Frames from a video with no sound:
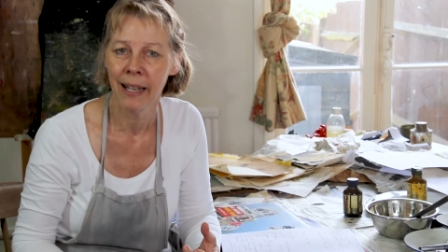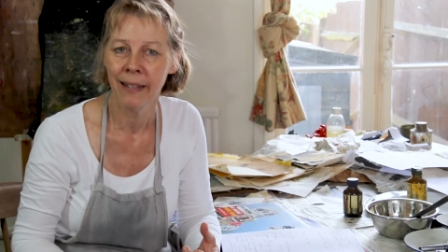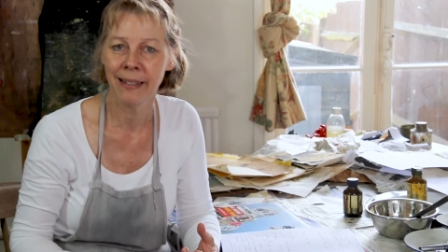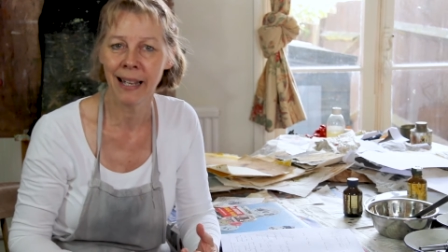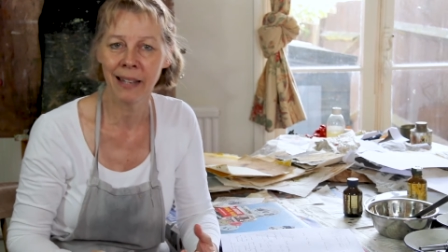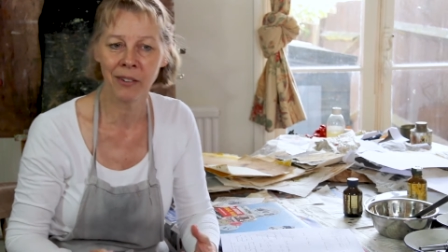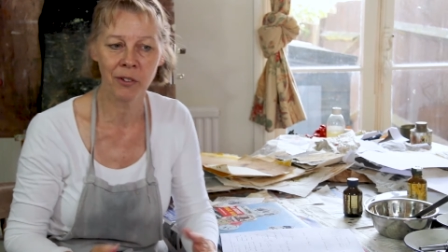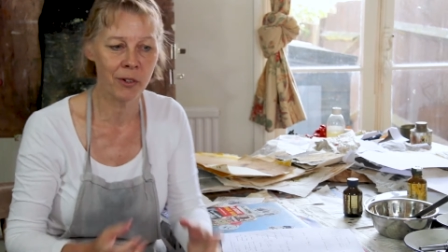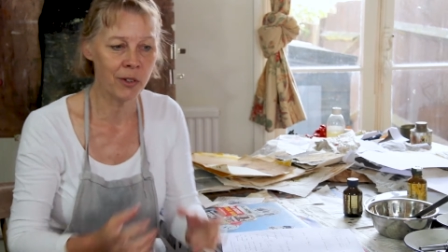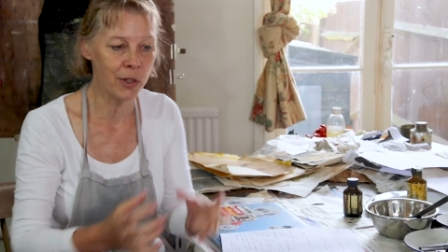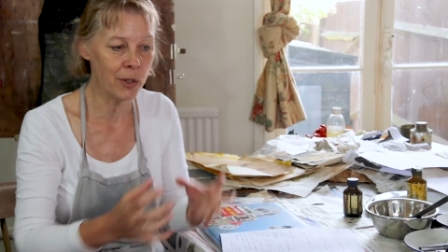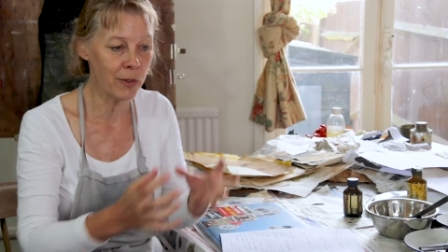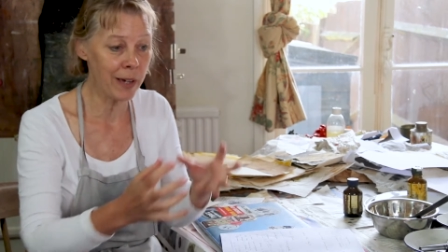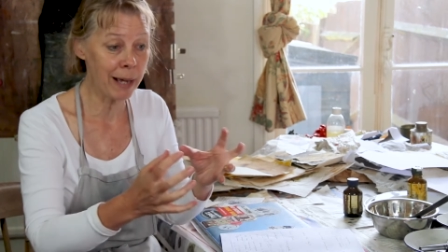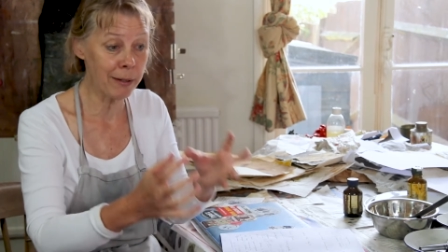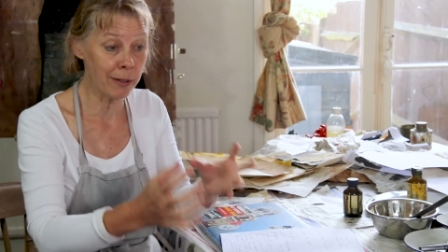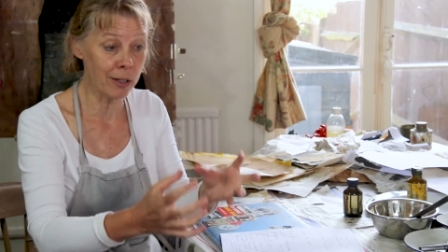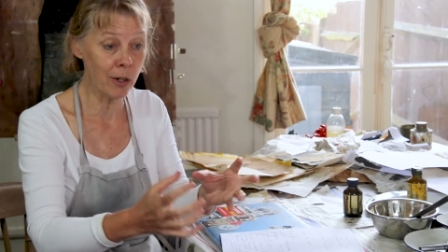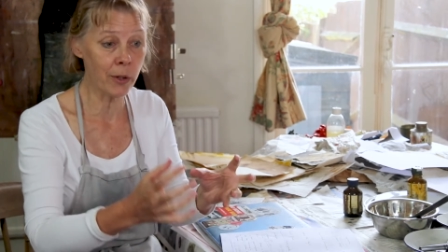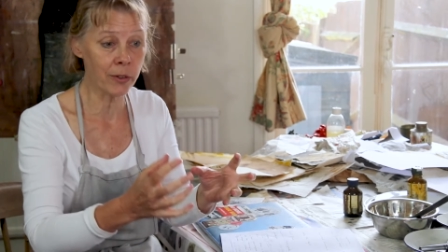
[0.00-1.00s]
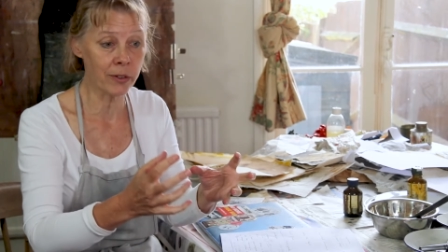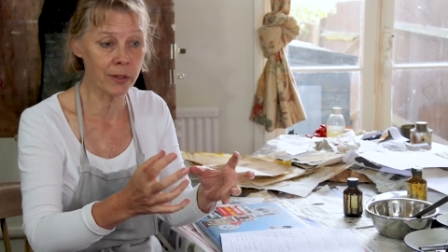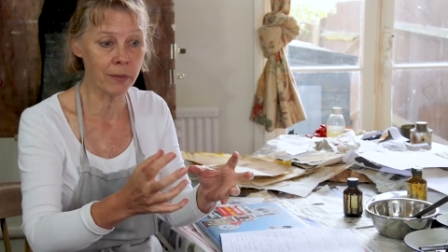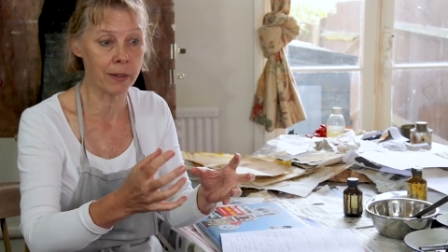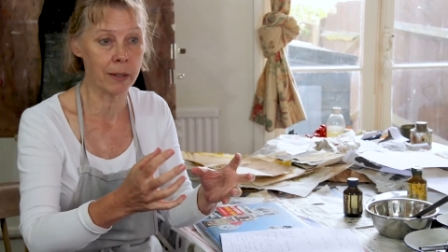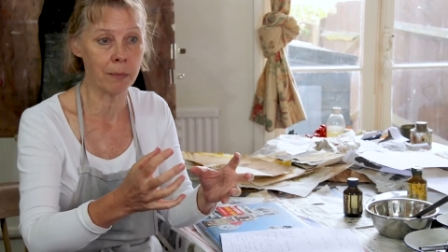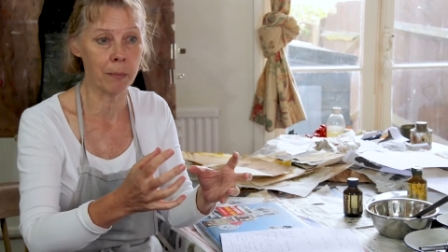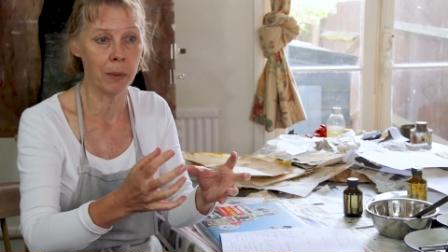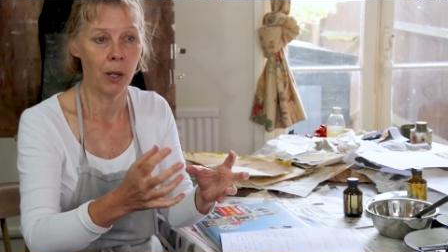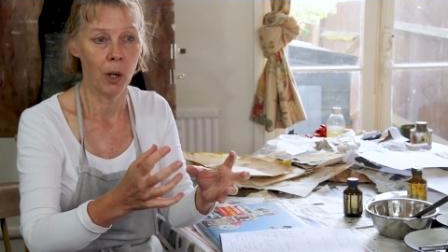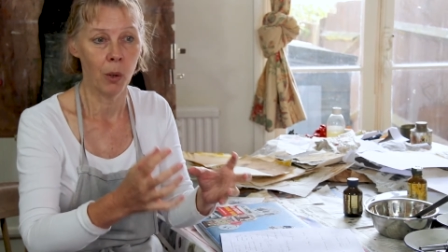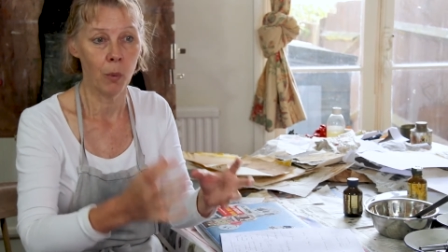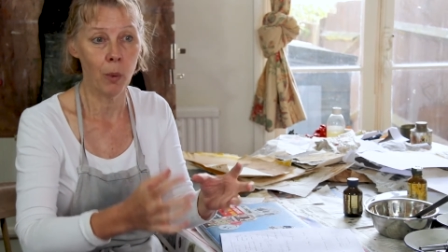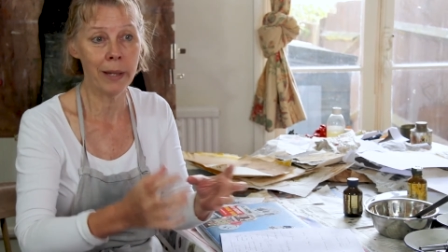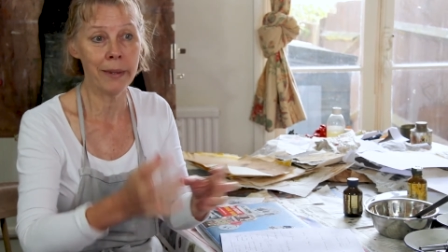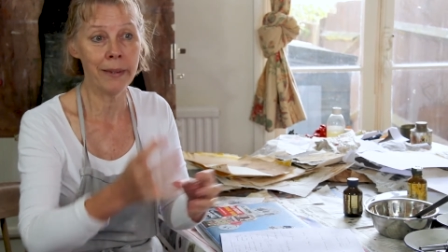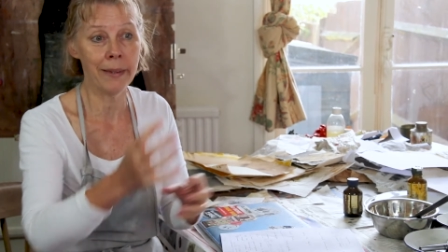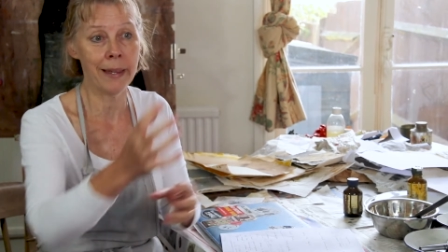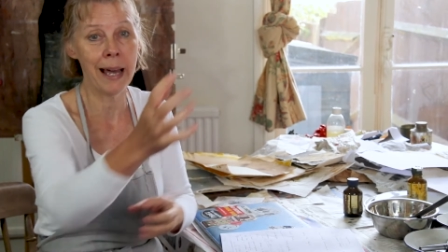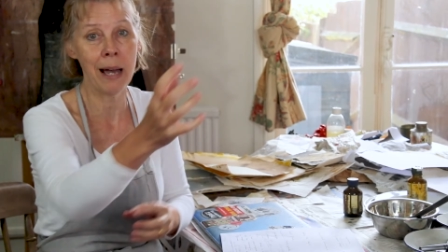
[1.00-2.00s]
Nazareth. You had lots of them,
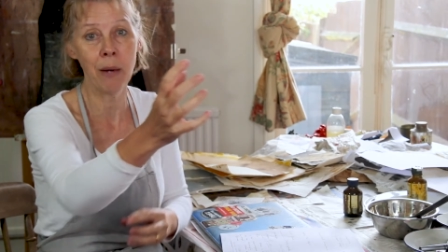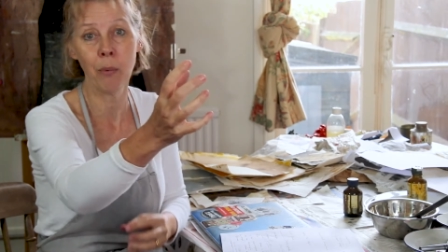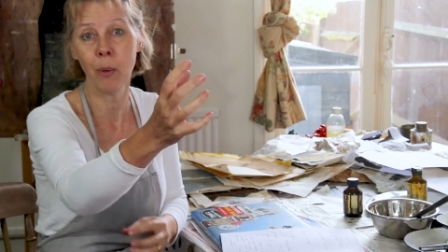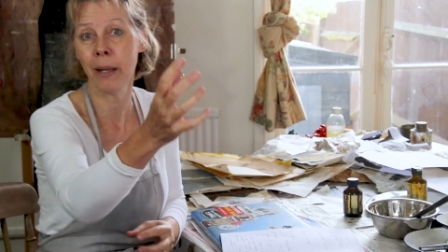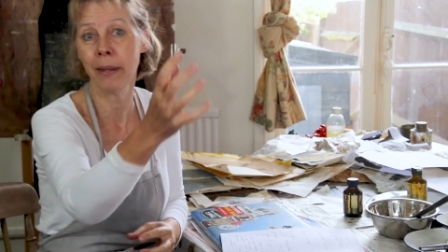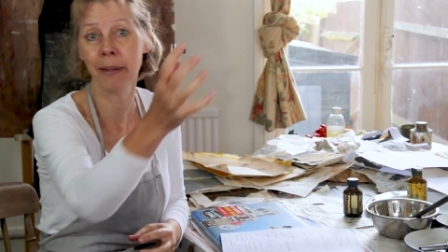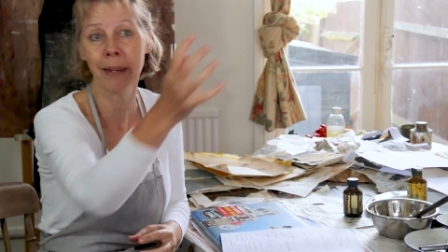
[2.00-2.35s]
one there,